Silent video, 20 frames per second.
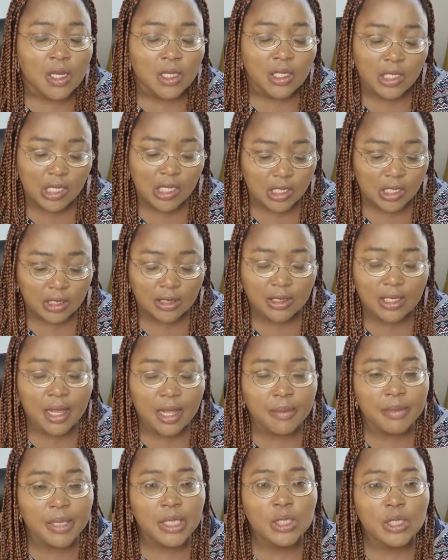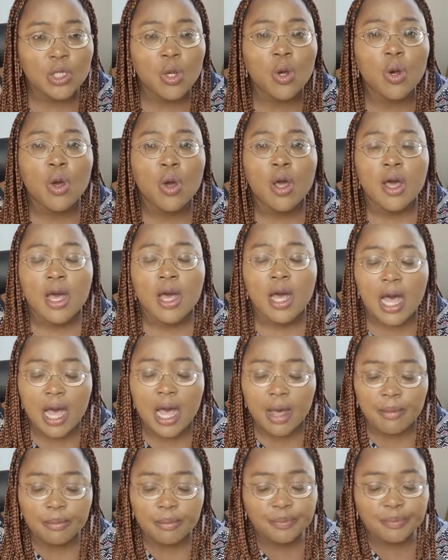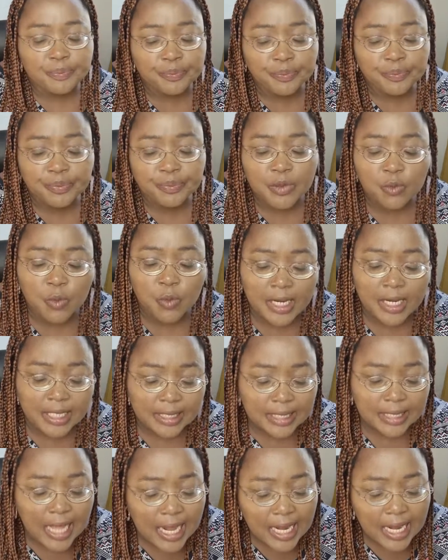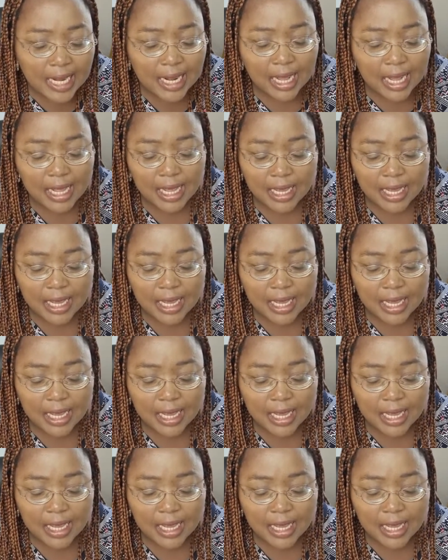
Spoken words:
You understand me? So When he started out,